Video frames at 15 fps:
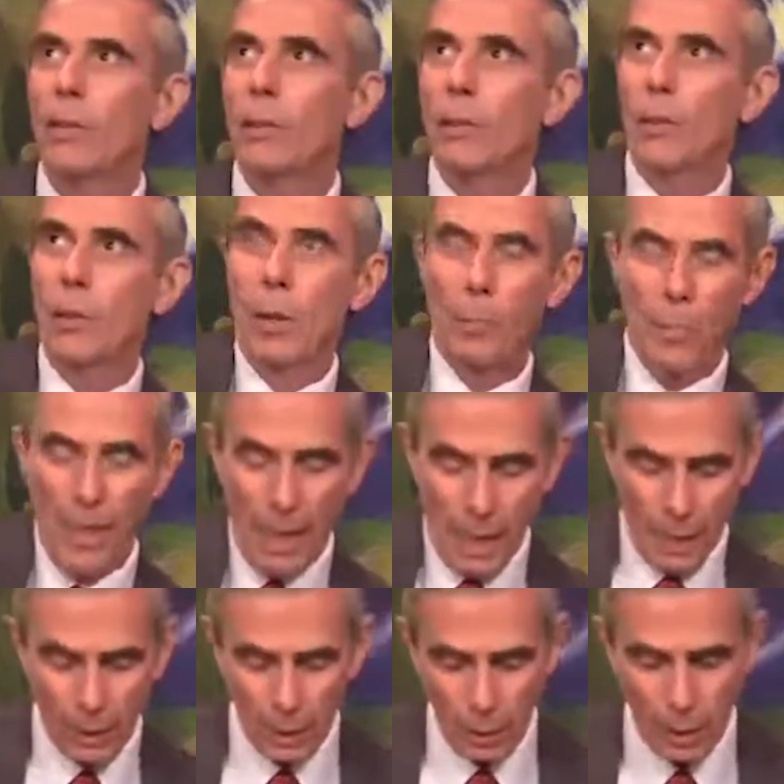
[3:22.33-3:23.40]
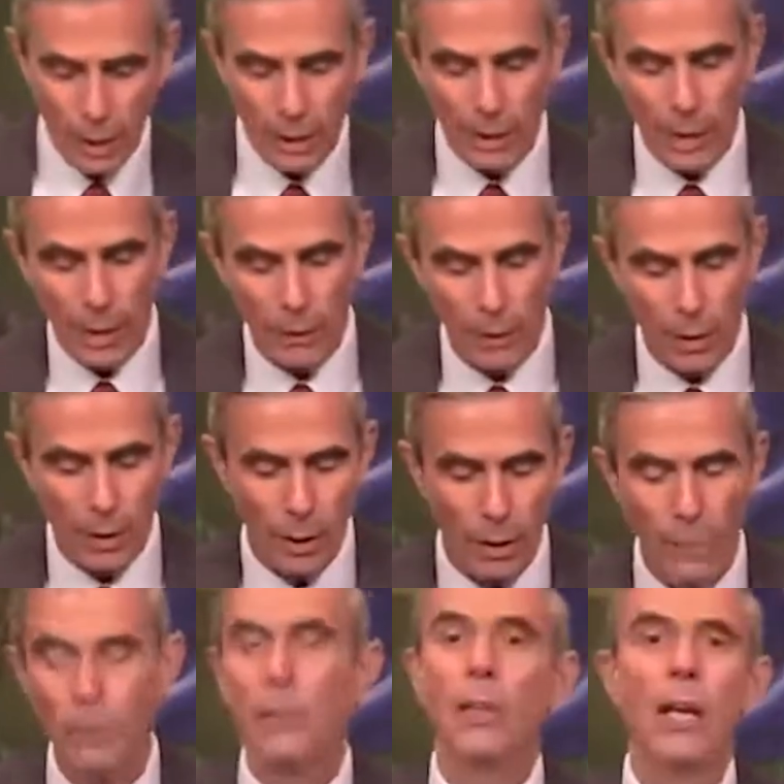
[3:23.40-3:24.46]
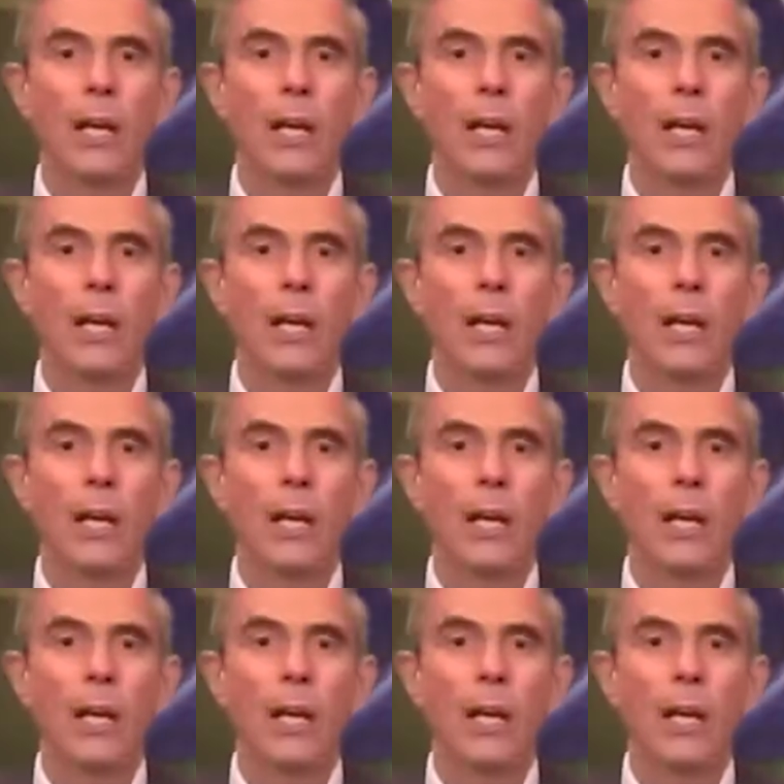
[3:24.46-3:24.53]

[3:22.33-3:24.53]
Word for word: you know, a being looking down on us,